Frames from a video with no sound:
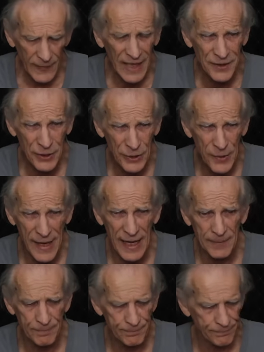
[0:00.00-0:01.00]
And to do
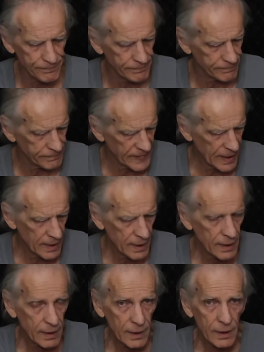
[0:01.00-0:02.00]
that,
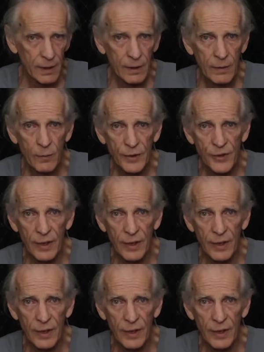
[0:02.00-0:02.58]
we're